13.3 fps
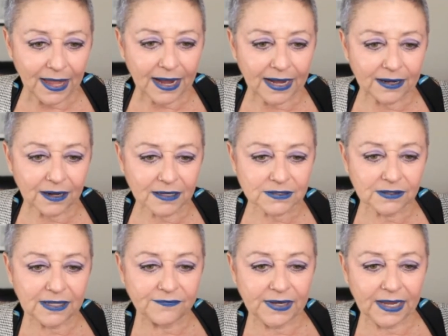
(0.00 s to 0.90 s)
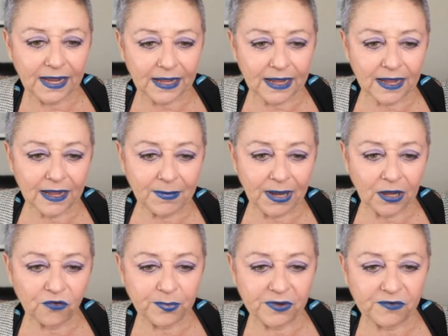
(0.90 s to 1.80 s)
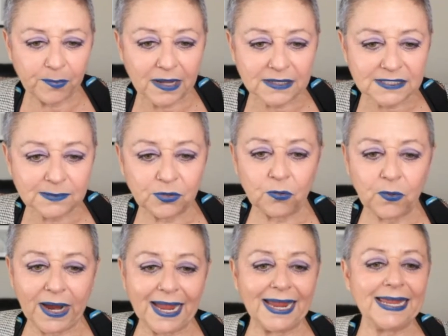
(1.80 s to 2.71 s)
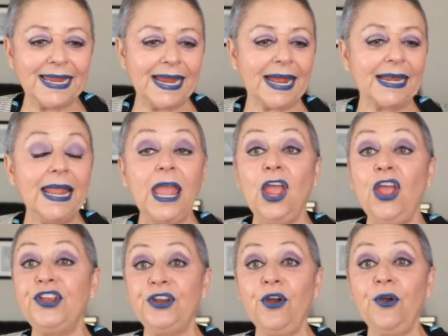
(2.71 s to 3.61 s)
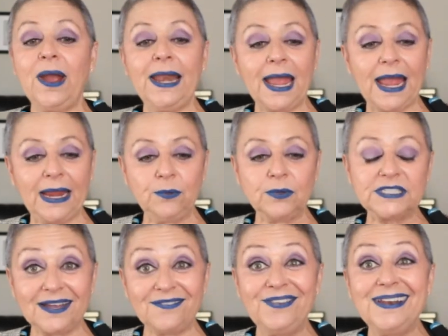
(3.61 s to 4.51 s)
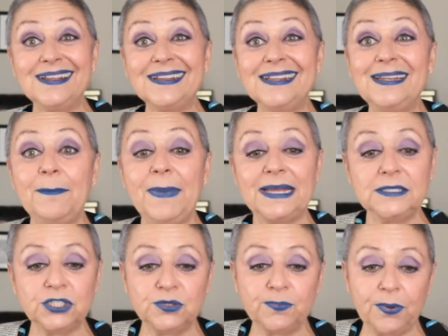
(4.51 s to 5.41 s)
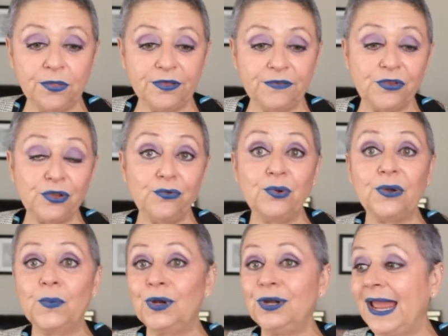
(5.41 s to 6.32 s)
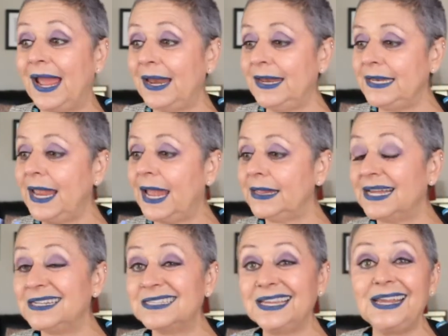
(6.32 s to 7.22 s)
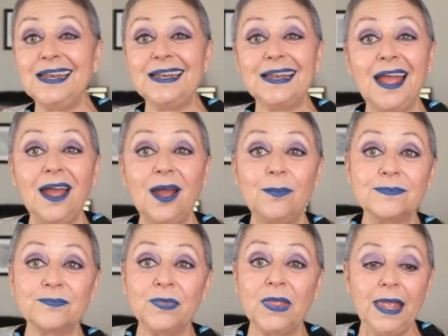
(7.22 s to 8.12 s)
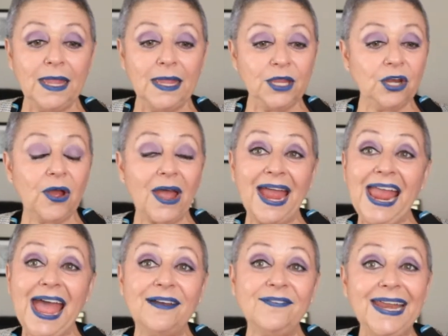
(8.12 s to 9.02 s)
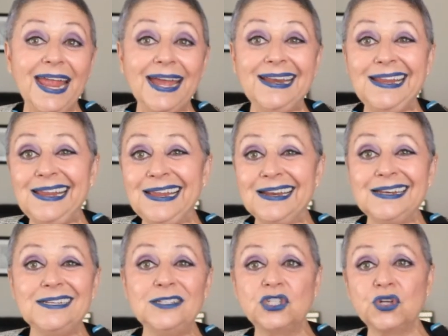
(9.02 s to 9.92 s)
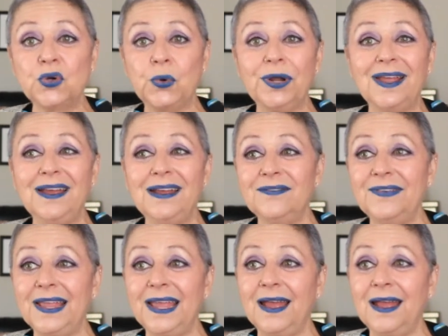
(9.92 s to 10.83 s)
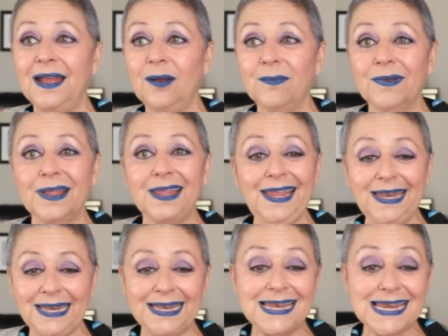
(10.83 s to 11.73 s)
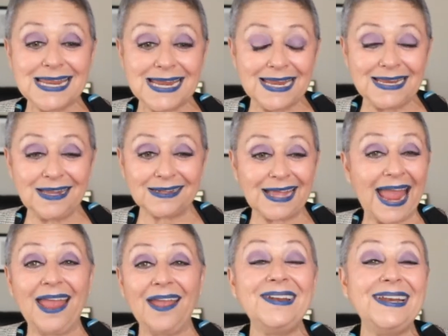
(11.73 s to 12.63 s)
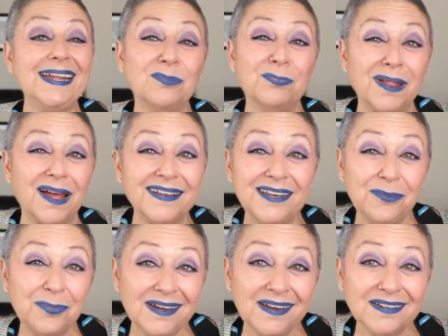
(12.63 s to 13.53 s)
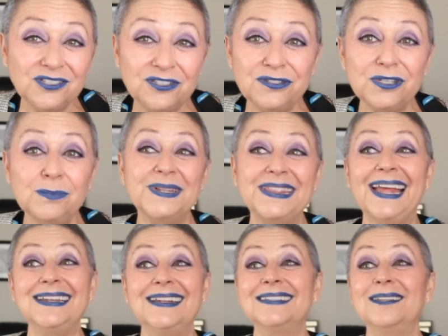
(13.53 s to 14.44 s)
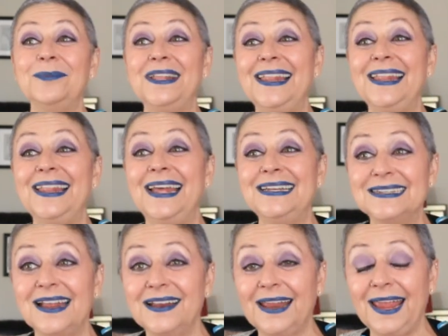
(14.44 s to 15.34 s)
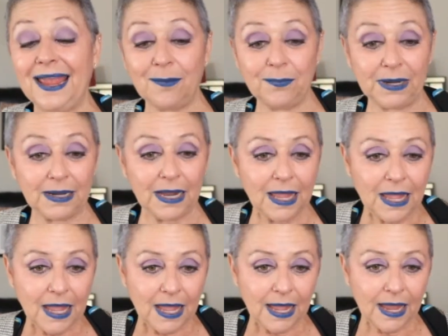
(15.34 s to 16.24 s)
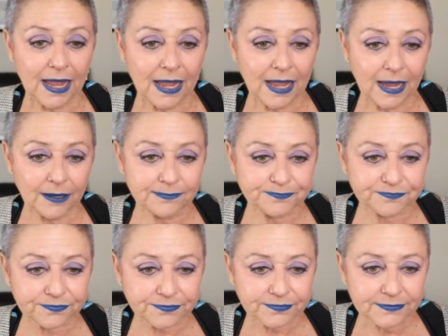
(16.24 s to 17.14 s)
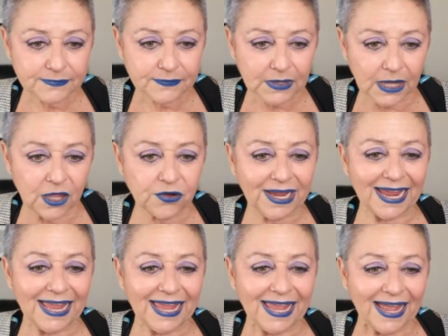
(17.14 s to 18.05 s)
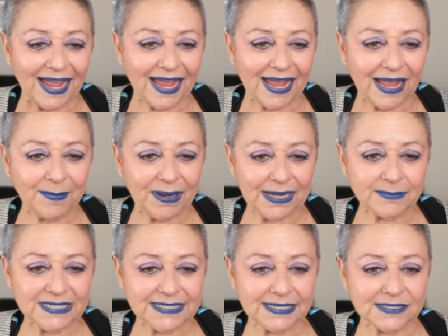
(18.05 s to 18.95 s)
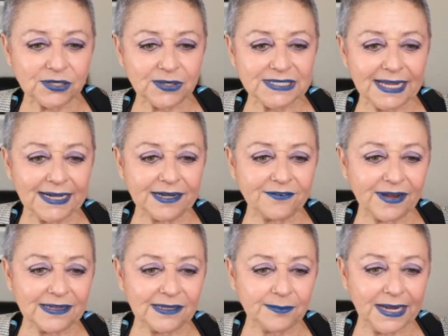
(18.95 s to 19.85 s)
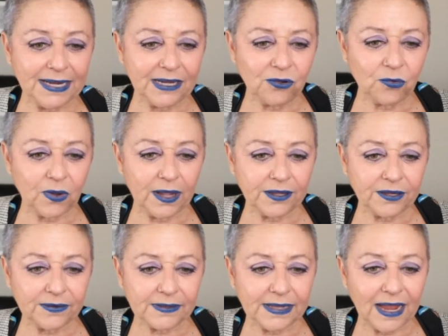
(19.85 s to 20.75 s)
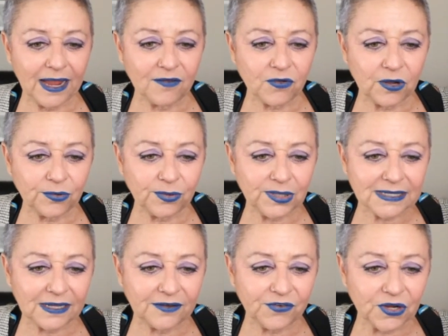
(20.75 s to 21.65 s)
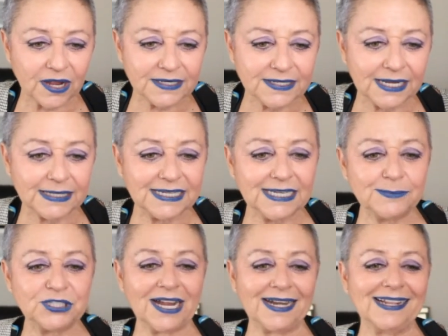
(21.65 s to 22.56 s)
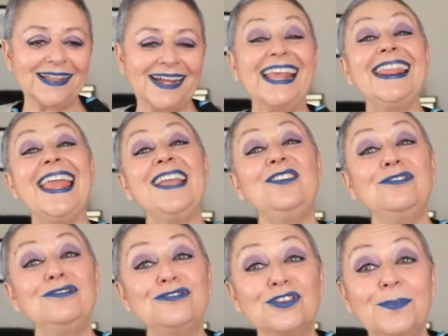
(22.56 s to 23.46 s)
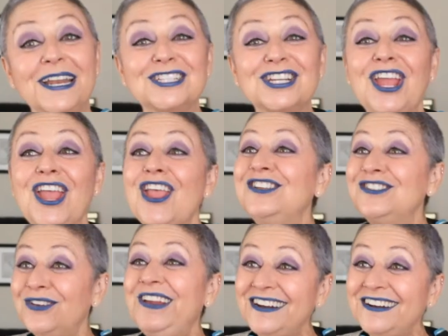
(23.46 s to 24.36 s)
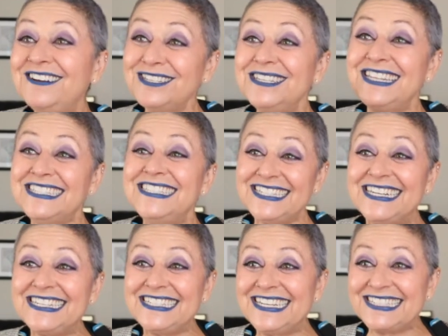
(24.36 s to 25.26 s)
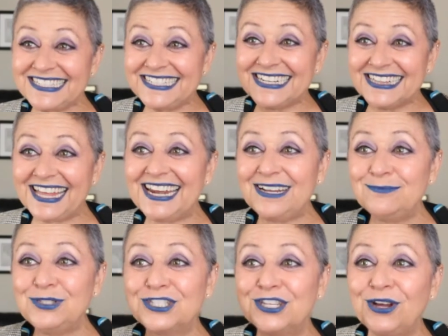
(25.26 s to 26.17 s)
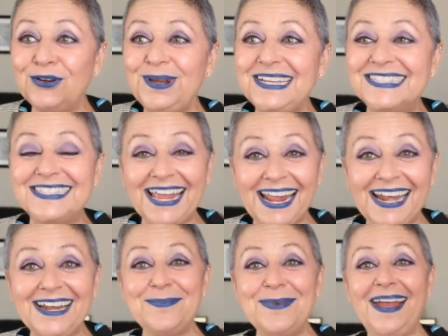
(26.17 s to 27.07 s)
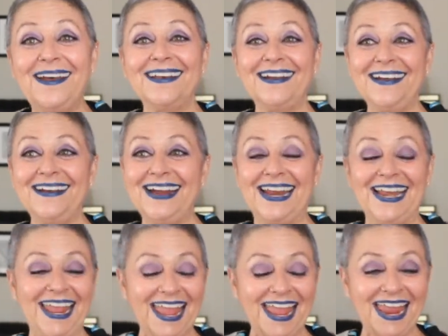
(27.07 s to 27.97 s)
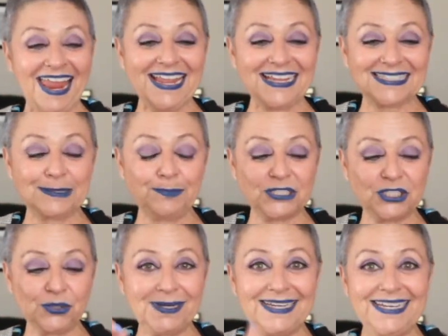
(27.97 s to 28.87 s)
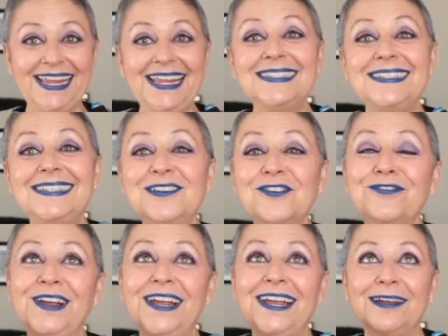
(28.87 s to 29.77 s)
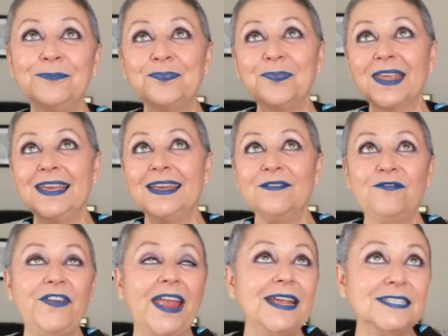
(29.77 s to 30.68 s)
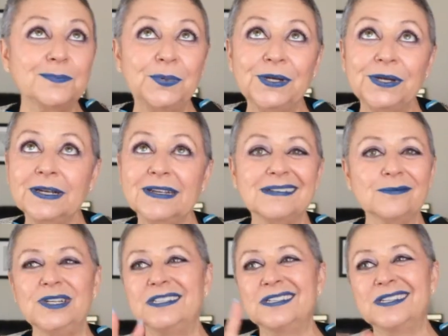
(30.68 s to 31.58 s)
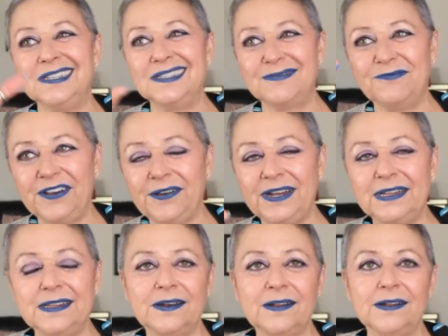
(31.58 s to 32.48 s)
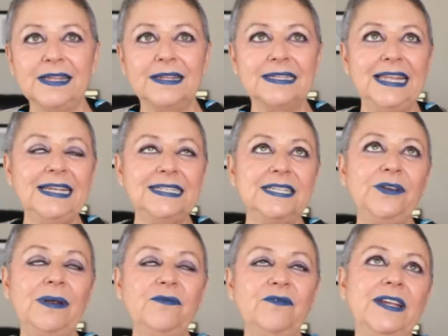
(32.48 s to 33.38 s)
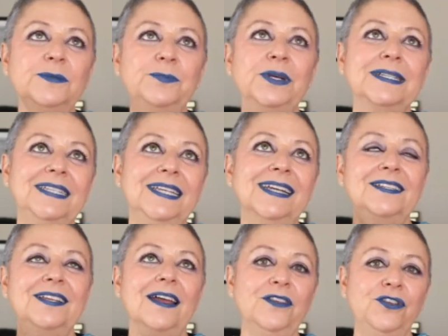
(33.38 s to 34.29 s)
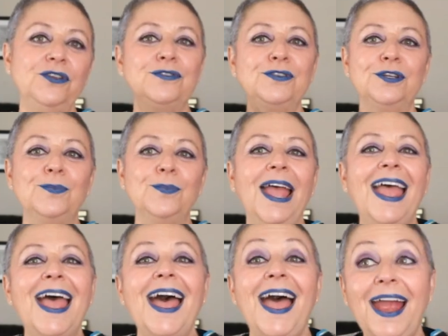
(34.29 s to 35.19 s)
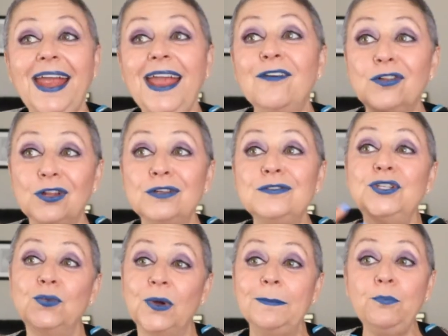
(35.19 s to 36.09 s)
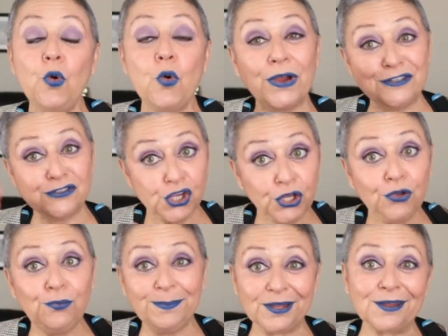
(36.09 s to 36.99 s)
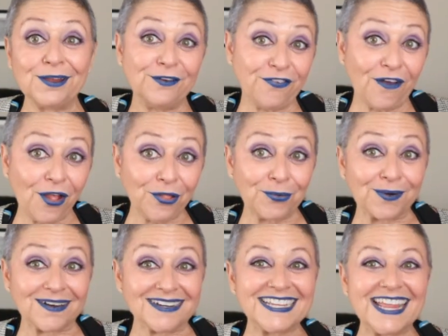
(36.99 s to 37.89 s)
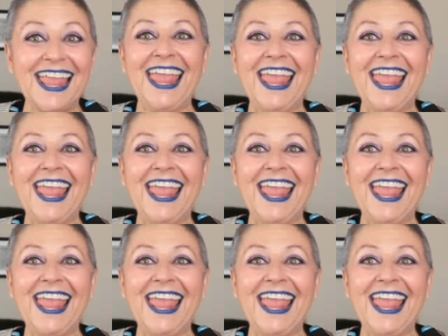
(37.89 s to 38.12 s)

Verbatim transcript: I'd also love to um, help if possible way I can. You know what? I will definitely message both of you when we're done. And yeah, let's get, um, you know, I haven't had any sort of um, any, I haven't had to block anybody on YouTube, but that doesn't mean that is not going to happen. Um, okay. Um, Emma says, So excited to finally make it while you're live. Always love your content. Keep shining, Lonni. Thank you so much. So here's the statistic that I'm so excited about. All right. It's between Instagram, Facebook, which is very little, Instagram, Facebook, TikTok, YouTube. I have close to 1.2 million followers.